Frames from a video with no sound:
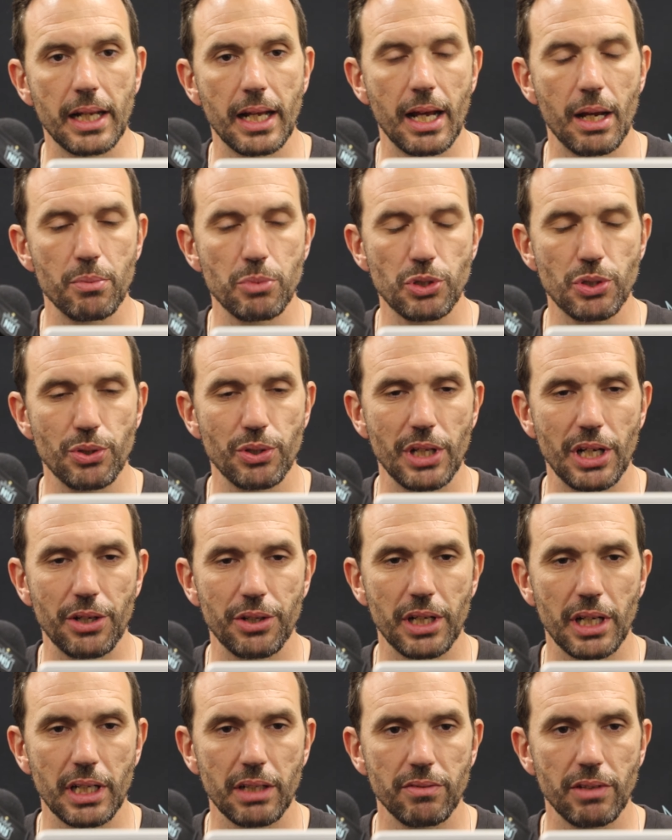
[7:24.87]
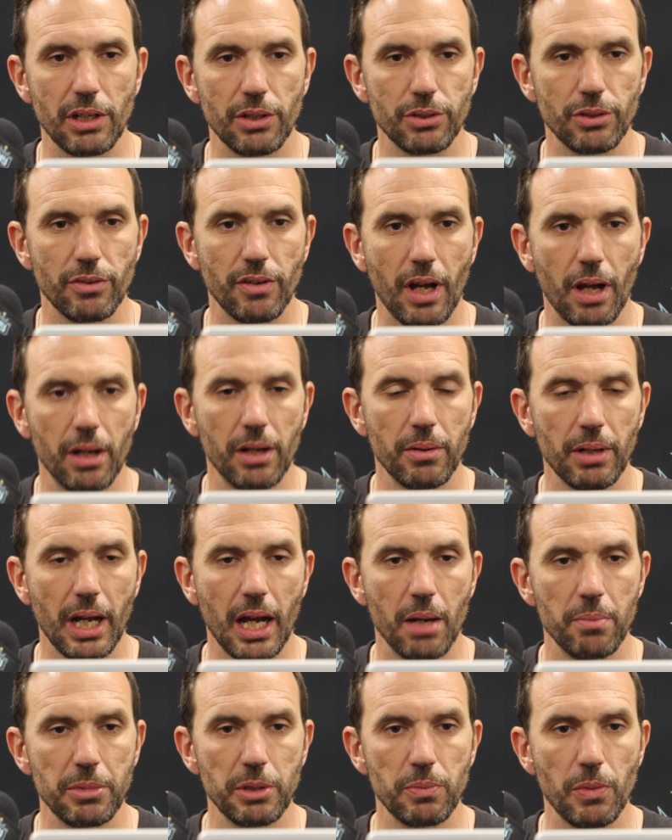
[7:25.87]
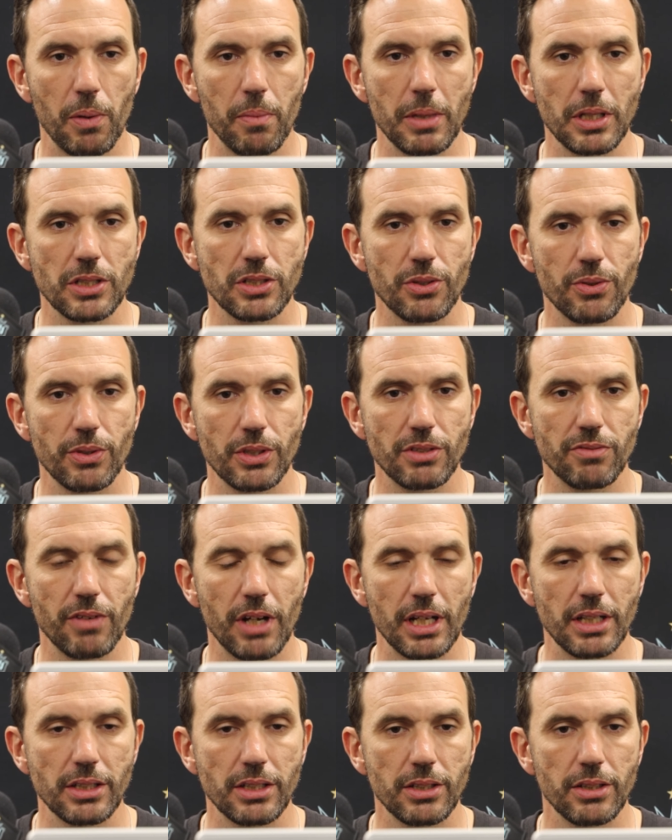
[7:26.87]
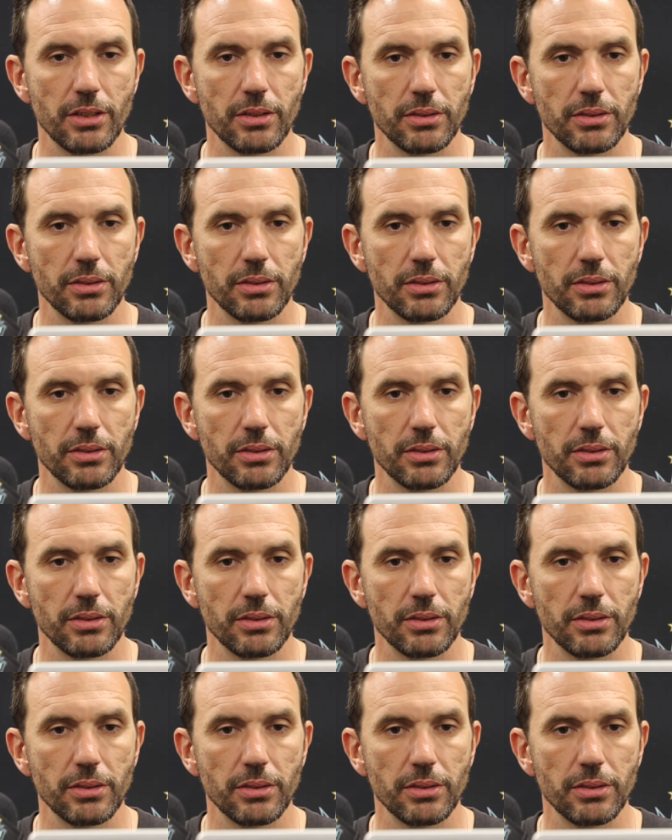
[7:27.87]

I'm sure they're going to give a lot of happy moments to this match.